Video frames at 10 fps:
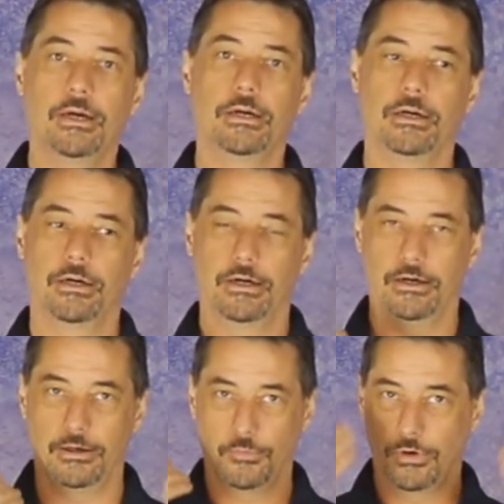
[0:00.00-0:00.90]
uh,
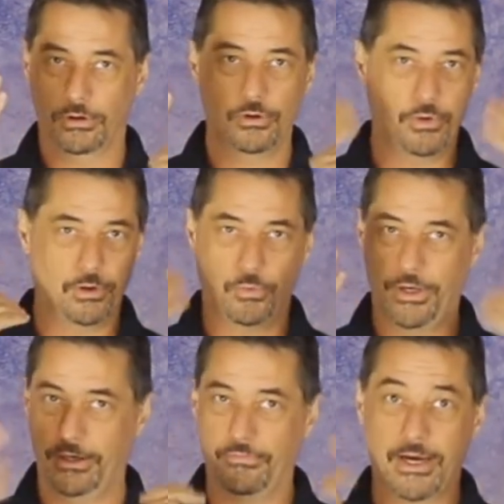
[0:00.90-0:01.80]
a more quick
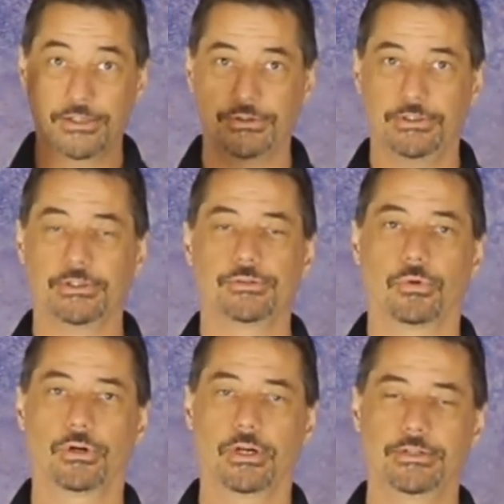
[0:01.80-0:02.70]
way of actually just
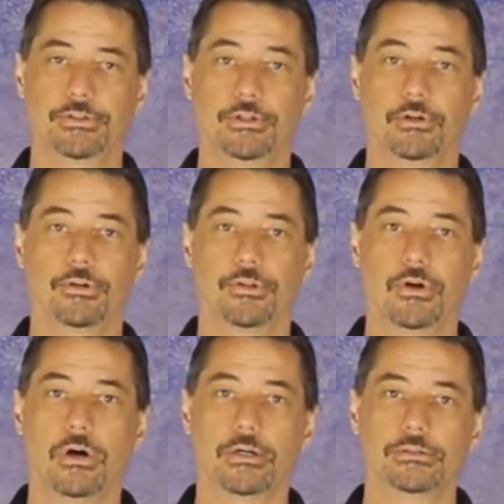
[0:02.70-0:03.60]
organizing your
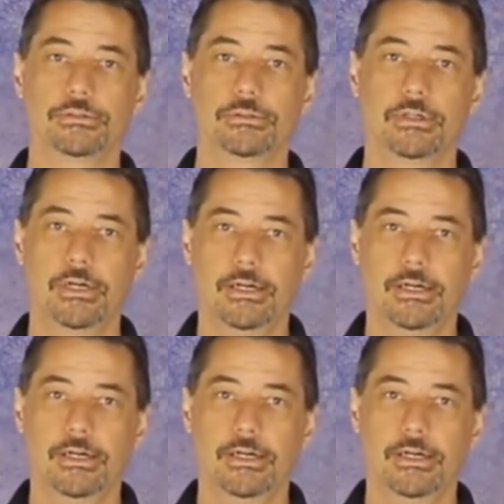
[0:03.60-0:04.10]
thoughts.